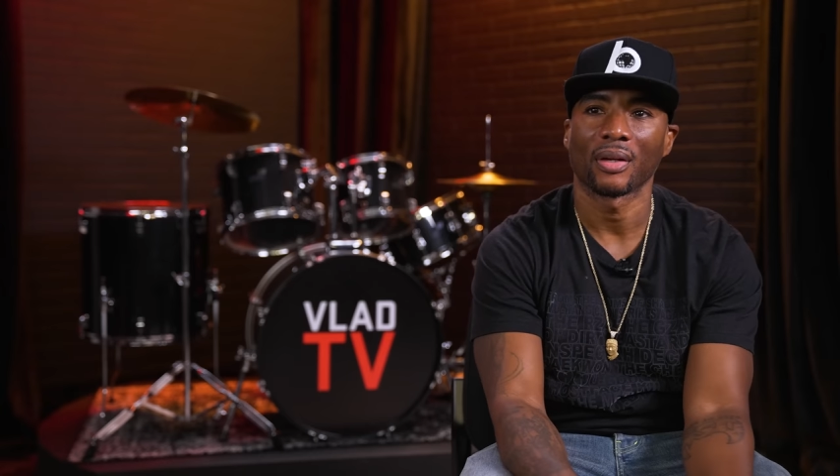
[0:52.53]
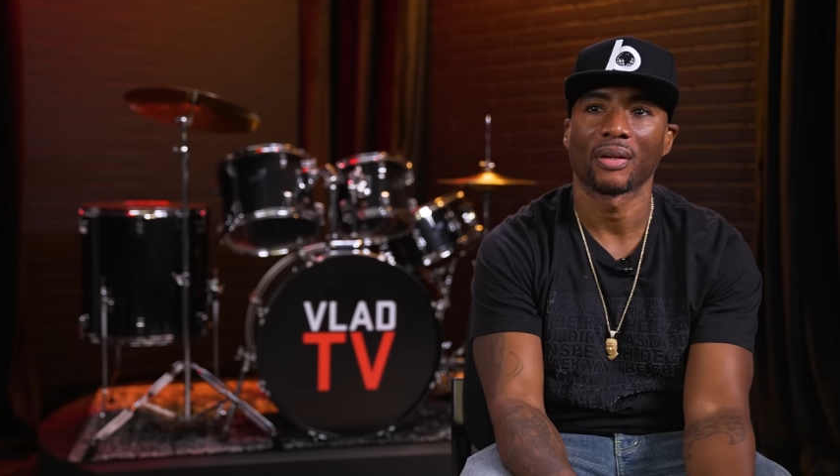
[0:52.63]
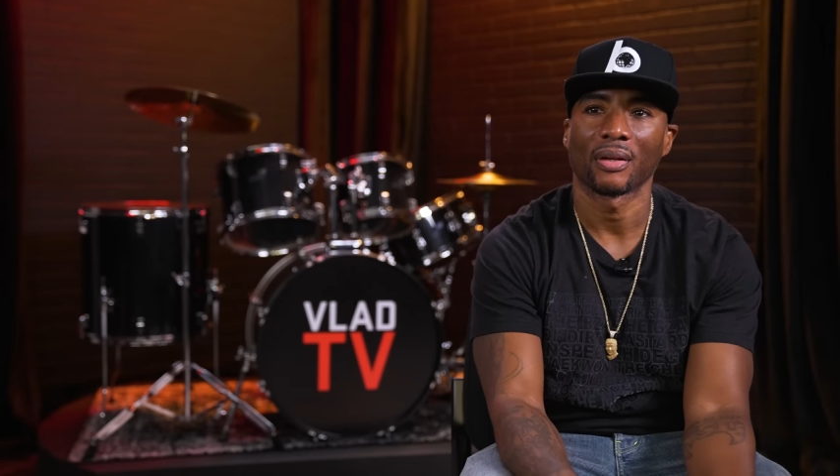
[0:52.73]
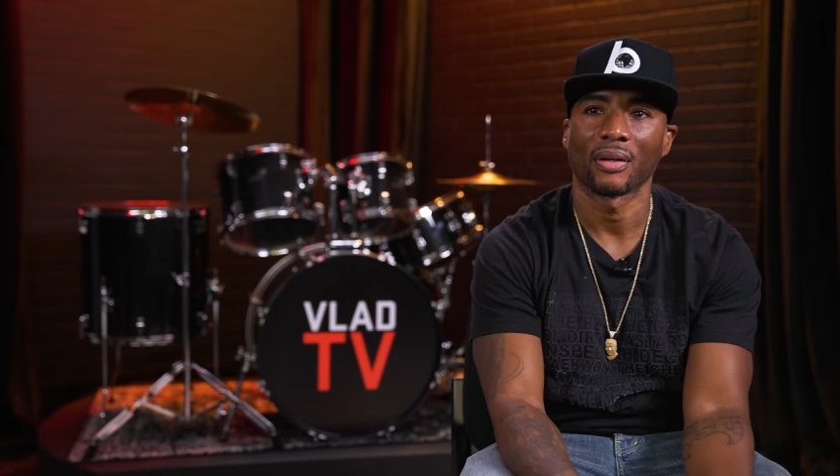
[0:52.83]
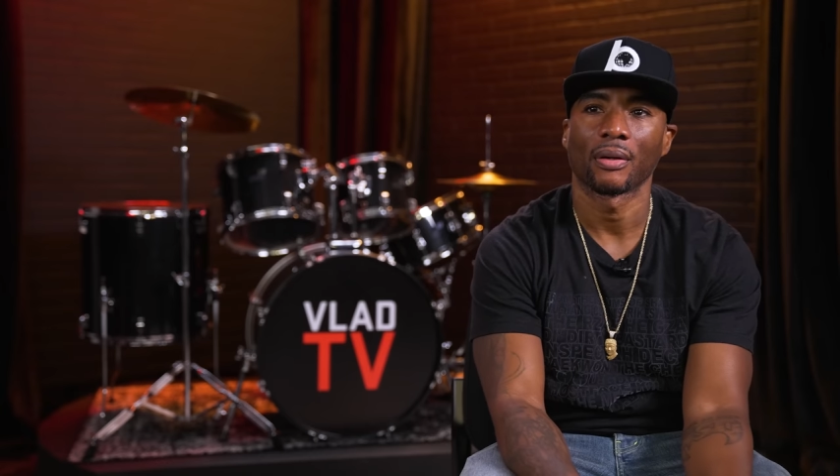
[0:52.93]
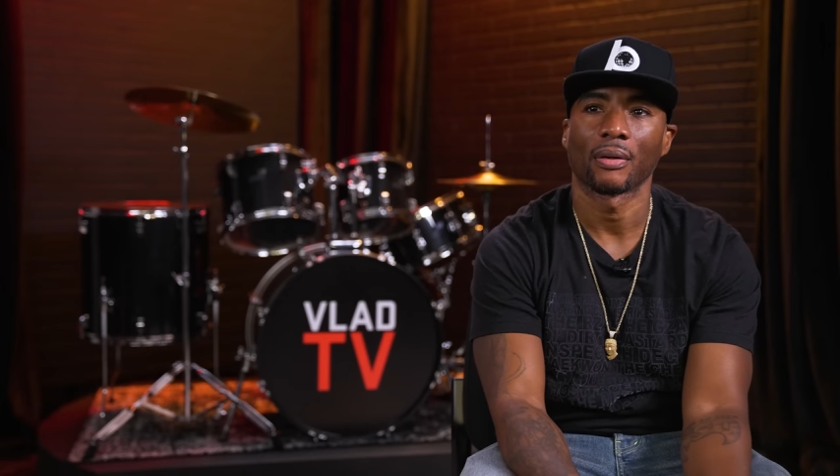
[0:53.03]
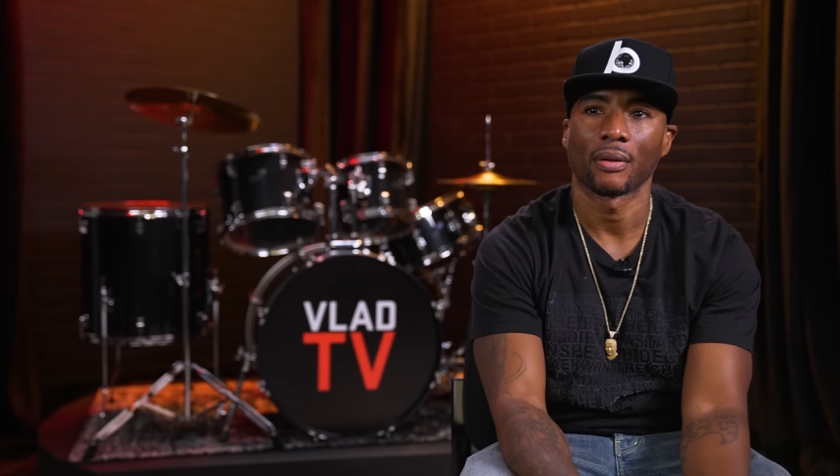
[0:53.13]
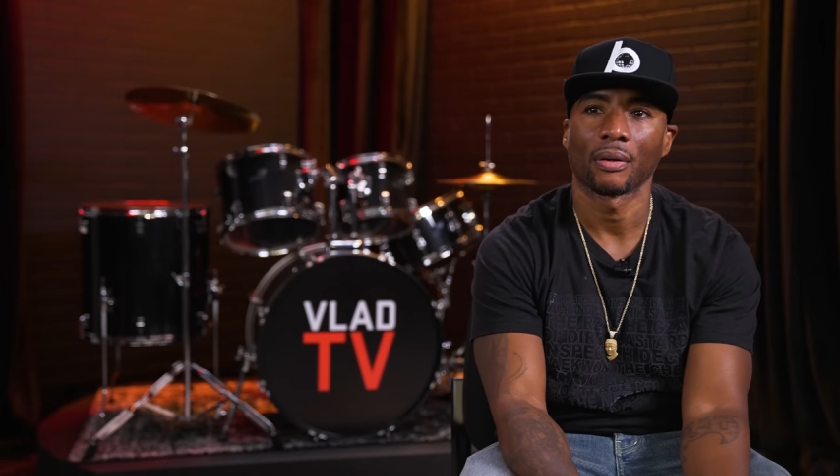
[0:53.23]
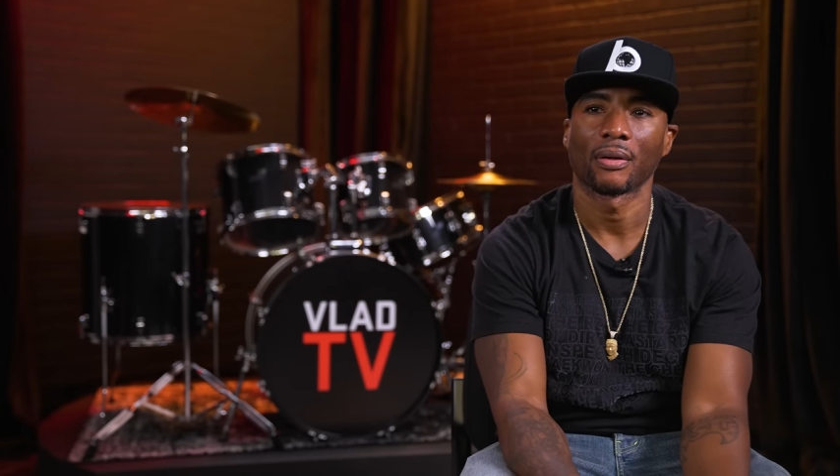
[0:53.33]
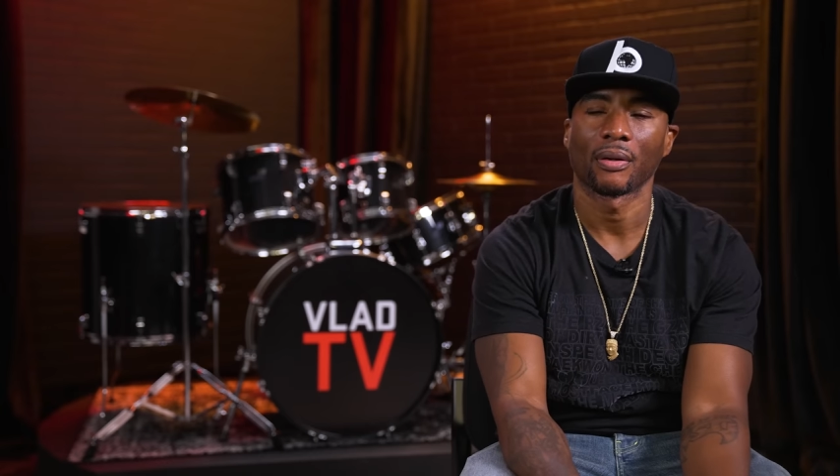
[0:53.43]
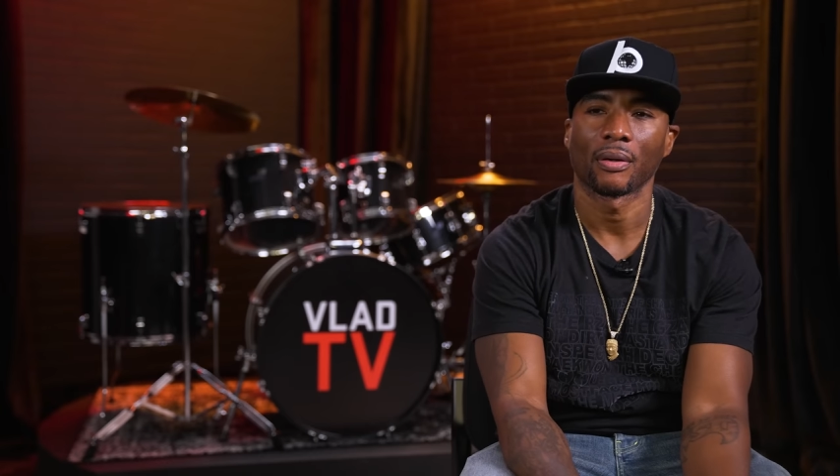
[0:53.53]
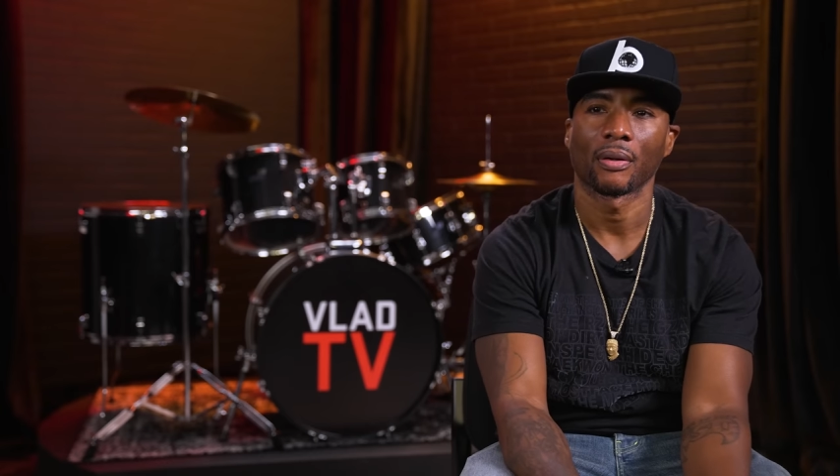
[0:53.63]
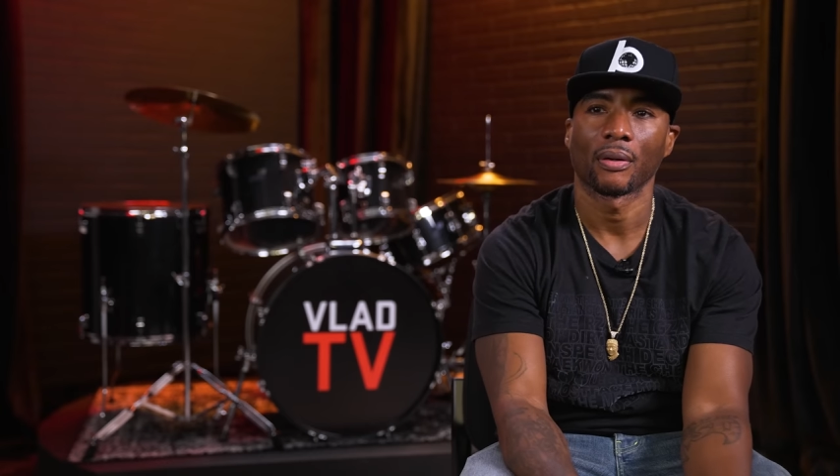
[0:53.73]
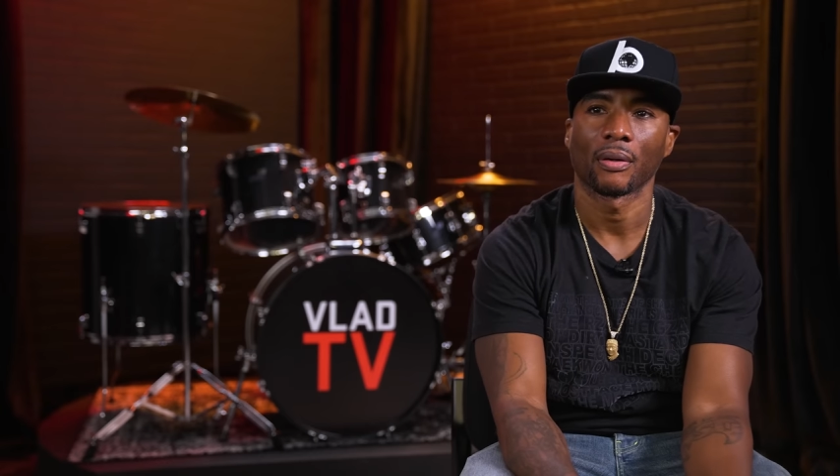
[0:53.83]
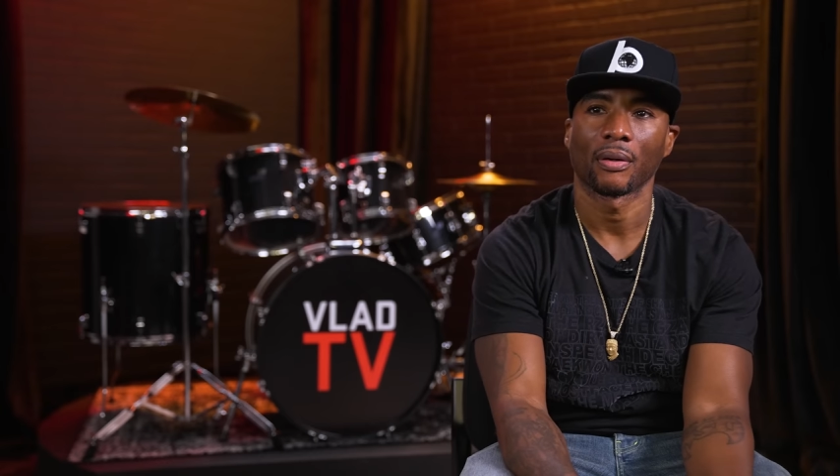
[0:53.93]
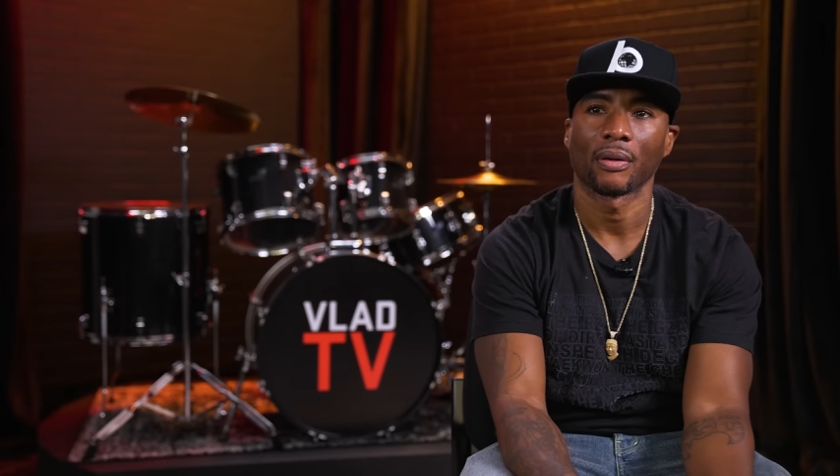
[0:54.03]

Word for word: you know, had all the radio